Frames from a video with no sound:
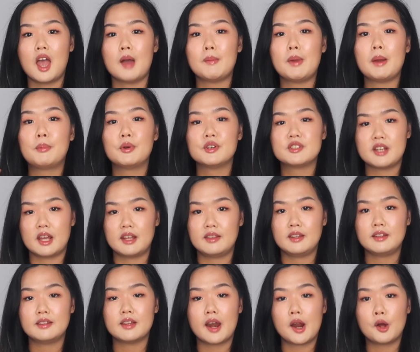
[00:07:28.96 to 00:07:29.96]
Am I
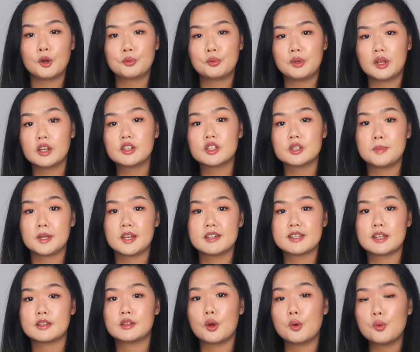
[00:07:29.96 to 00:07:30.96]
pretending that I would read it just because
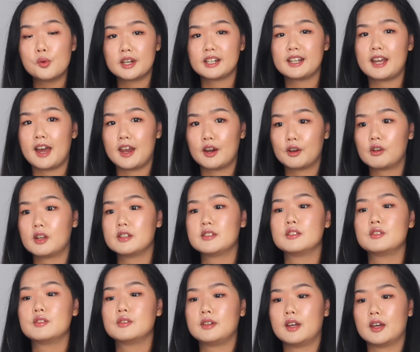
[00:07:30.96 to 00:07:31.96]
I don't want to categorize
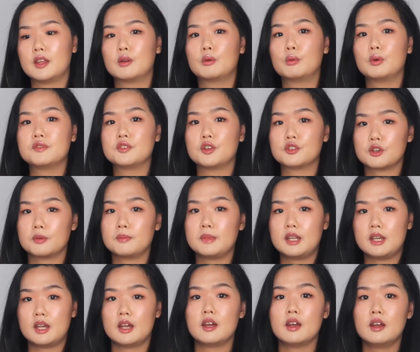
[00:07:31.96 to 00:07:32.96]
it together with social
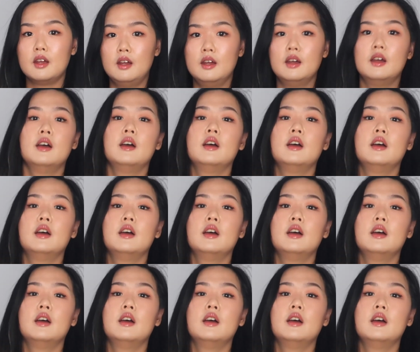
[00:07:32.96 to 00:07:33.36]
media?